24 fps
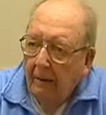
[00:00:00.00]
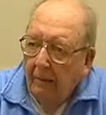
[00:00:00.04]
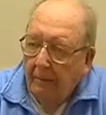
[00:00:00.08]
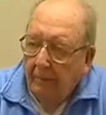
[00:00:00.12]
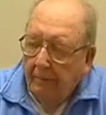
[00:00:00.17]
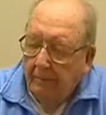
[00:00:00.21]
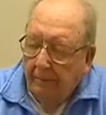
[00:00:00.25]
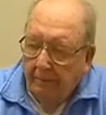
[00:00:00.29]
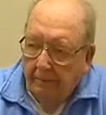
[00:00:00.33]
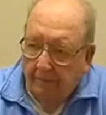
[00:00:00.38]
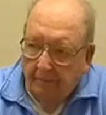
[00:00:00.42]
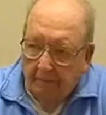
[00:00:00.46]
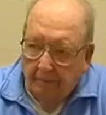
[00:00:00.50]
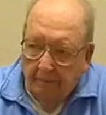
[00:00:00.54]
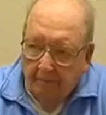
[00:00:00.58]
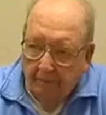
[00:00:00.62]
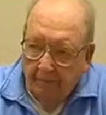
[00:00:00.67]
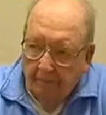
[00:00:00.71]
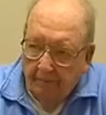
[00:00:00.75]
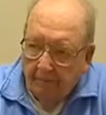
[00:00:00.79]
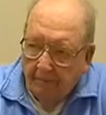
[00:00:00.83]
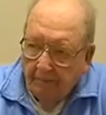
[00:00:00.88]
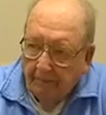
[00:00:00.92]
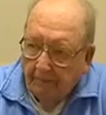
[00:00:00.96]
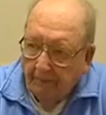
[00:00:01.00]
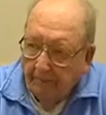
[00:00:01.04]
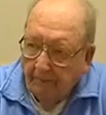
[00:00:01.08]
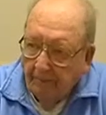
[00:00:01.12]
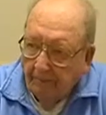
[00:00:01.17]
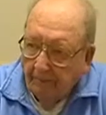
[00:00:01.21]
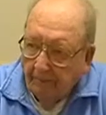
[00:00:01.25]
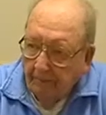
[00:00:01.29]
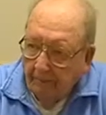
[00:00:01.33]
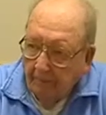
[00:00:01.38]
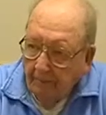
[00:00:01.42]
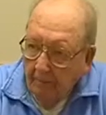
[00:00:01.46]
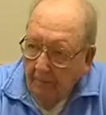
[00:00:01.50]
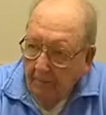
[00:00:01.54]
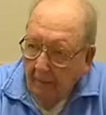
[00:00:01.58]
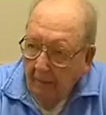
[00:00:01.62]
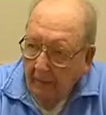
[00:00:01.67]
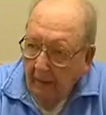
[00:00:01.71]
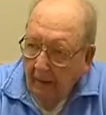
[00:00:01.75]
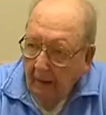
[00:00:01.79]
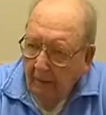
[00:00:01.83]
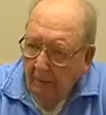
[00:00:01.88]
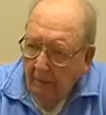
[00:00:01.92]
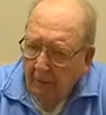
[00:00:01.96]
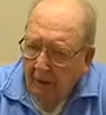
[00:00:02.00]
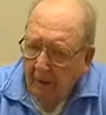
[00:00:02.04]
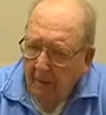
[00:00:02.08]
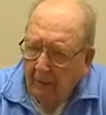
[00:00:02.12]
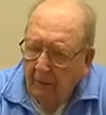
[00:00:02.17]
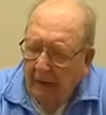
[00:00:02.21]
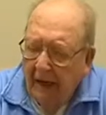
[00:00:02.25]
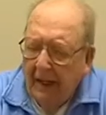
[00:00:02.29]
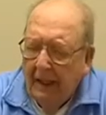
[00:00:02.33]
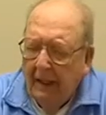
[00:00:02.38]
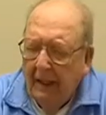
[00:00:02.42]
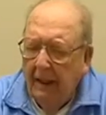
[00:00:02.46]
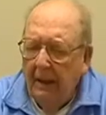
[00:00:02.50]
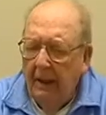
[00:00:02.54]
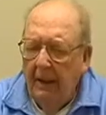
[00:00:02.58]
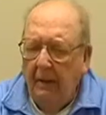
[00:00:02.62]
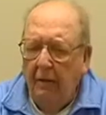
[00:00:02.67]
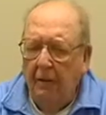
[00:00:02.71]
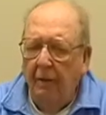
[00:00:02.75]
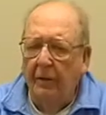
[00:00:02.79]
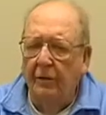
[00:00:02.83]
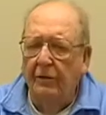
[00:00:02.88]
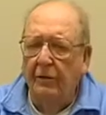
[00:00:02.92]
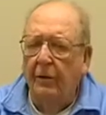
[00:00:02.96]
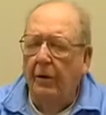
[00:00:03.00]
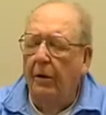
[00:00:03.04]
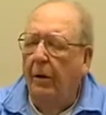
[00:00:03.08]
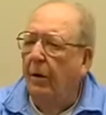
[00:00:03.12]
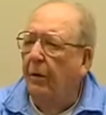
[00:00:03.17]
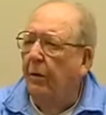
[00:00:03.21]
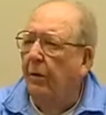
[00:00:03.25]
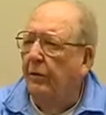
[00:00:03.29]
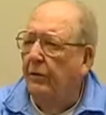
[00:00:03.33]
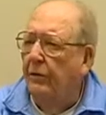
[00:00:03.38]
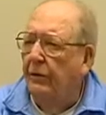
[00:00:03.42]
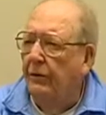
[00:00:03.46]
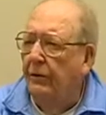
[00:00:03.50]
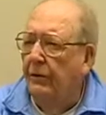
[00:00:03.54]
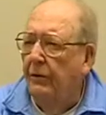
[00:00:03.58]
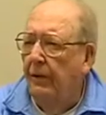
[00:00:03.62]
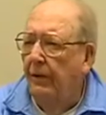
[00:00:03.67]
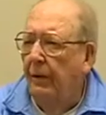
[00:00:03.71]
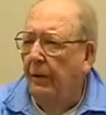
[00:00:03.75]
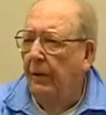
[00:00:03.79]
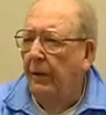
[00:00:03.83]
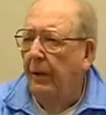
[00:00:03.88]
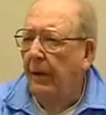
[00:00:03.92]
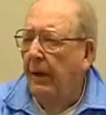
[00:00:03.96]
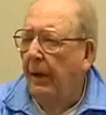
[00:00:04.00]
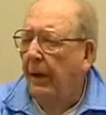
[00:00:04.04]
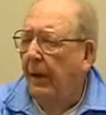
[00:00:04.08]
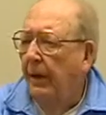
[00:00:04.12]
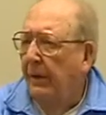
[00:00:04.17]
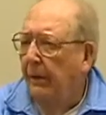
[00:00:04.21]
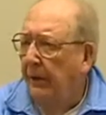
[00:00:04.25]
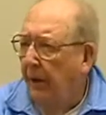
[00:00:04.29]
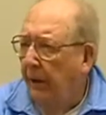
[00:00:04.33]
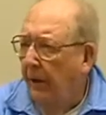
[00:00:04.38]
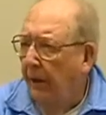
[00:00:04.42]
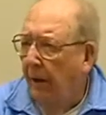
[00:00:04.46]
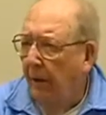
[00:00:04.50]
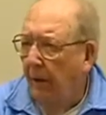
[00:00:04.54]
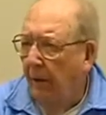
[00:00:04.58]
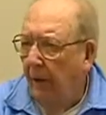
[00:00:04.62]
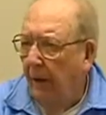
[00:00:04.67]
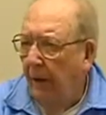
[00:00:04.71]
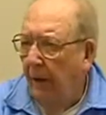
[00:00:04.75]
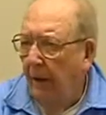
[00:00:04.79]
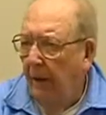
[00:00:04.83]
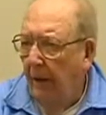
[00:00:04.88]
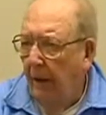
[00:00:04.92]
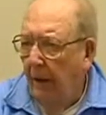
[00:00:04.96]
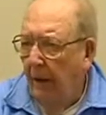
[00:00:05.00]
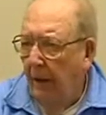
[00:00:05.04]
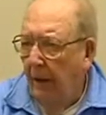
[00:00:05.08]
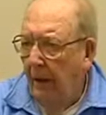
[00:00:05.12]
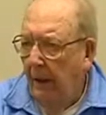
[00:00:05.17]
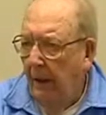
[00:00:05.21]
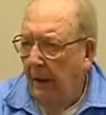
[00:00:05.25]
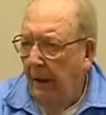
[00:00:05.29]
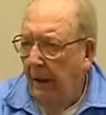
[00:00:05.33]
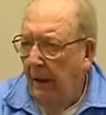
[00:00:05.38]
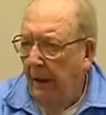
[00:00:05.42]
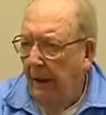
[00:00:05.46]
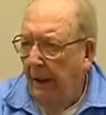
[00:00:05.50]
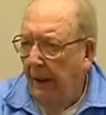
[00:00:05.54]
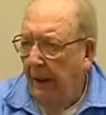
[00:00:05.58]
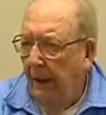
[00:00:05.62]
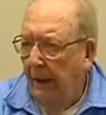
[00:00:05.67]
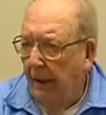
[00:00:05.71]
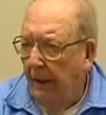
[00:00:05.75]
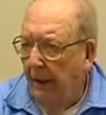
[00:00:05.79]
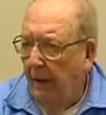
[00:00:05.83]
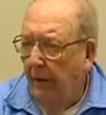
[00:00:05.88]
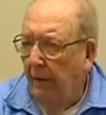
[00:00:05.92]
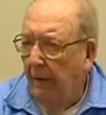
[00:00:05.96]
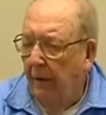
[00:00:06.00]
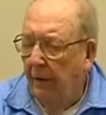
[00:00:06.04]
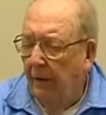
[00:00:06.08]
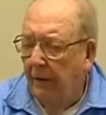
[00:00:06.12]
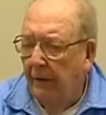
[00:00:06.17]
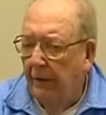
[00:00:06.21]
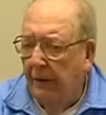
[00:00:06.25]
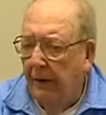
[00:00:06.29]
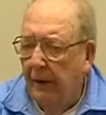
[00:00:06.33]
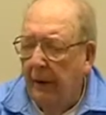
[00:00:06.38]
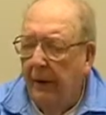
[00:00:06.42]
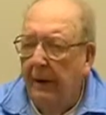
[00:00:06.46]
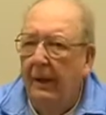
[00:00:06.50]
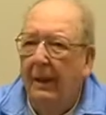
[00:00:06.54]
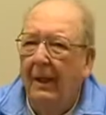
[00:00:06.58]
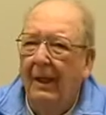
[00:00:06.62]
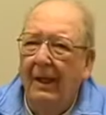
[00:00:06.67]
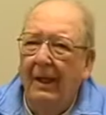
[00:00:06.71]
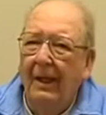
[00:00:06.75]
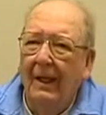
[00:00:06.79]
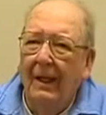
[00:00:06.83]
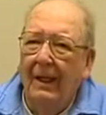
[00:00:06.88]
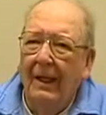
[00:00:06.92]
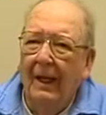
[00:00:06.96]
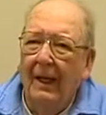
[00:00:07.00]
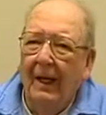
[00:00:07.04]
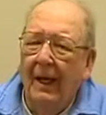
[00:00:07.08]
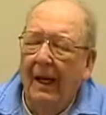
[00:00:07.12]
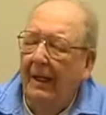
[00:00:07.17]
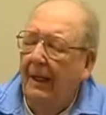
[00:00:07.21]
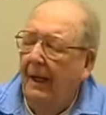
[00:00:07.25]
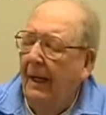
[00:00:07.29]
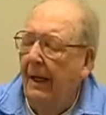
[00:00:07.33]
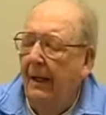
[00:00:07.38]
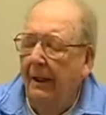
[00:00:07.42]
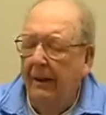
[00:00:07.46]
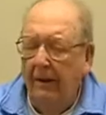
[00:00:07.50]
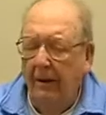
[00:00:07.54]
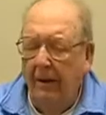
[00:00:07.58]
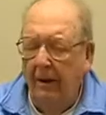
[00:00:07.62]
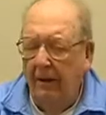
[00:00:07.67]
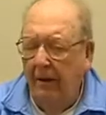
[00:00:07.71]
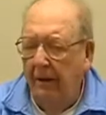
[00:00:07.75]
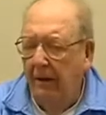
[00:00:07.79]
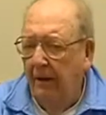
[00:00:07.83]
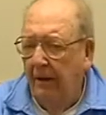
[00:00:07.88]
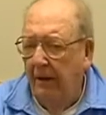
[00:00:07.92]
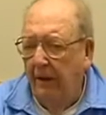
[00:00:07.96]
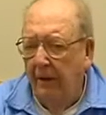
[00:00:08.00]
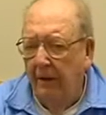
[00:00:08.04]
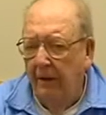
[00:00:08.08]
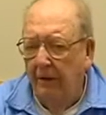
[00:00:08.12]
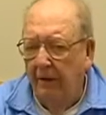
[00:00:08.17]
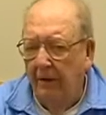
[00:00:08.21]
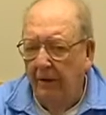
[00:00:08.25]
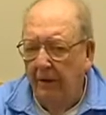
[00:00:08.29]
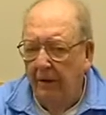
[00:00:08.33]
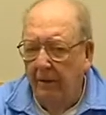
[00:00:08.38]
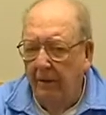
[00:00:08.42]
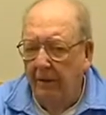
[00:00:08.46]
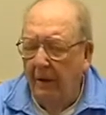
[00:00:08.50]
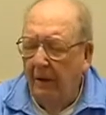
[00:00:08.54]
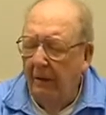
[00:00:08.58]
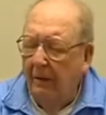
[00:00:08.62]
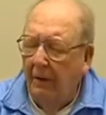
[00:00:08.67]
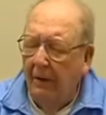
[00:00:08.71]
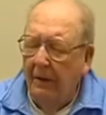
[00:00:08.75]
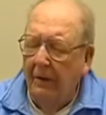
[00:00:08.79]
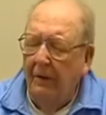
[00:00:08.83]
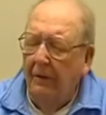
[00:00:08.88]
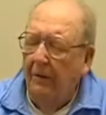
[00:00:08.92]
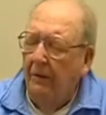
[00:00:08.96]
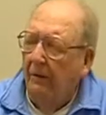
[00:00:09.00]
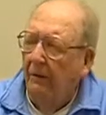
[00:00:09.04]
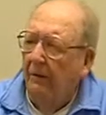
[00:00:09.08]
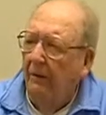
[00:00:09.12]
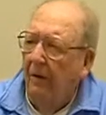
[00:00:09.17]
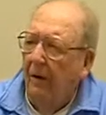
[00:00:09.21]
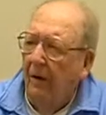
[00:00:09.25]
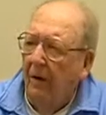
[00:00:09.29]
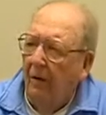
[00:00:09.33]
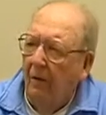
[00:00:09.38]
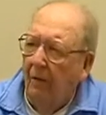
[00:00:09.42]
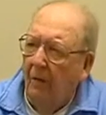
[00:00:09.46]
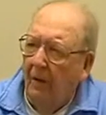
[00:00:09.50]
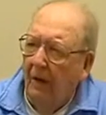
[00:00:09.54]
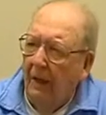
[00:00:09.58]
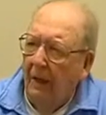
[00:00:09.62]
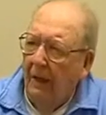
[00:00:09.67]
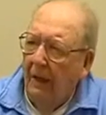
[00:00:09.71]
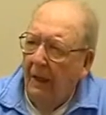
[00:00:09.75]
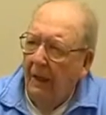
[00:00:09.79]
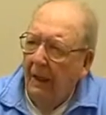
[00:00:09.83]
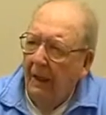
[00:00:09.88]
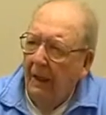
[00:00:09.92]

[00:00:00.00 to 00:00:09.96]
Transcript: Yeah, um. But Makin, it was close to Tarawa in the Gilberts. Okay. I can't tell you the distance, but it wasn't too far away.